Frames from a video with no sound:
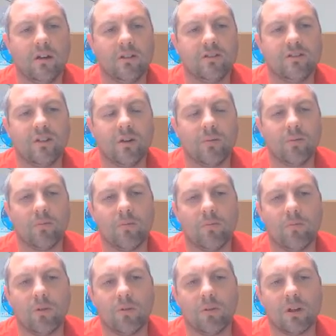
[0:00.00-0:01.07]
So
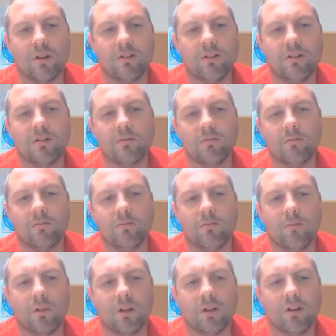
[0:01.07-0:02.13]
what are we going to do?
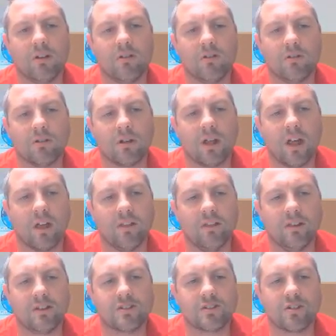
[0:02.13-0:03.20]
We're going to look at
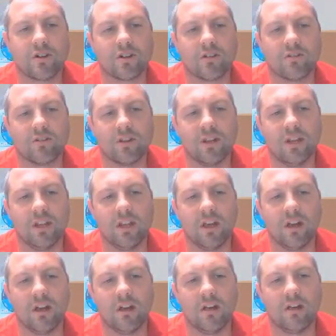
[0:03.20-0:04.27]
this triangle here.